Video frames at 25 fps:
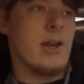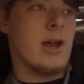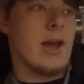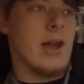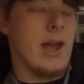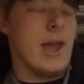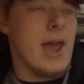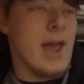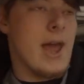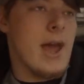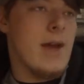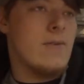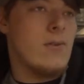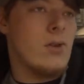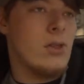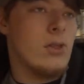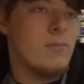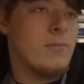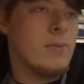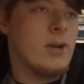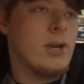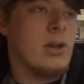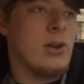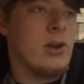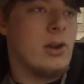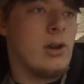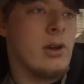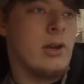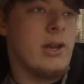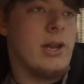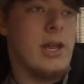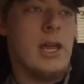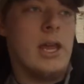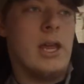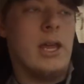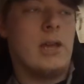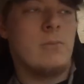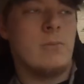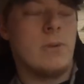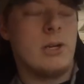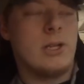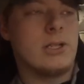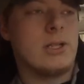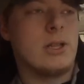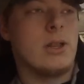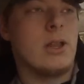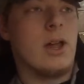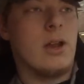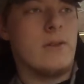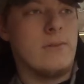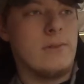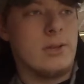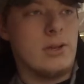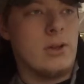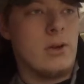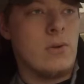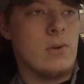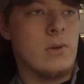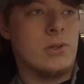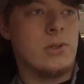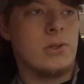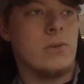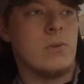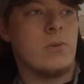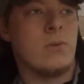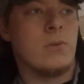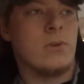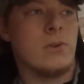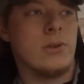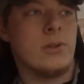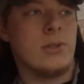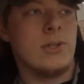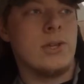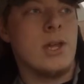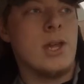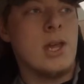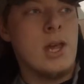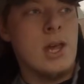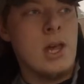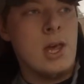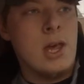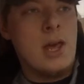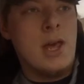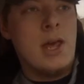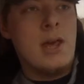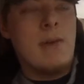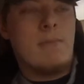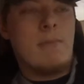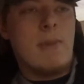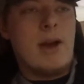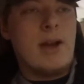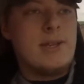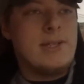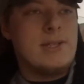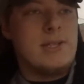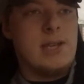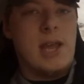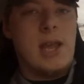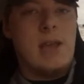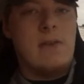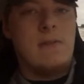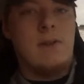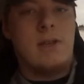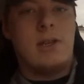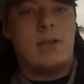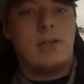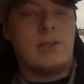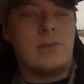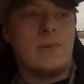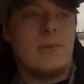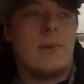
I have all the money on hand, but it's a lot of it going towards my savings,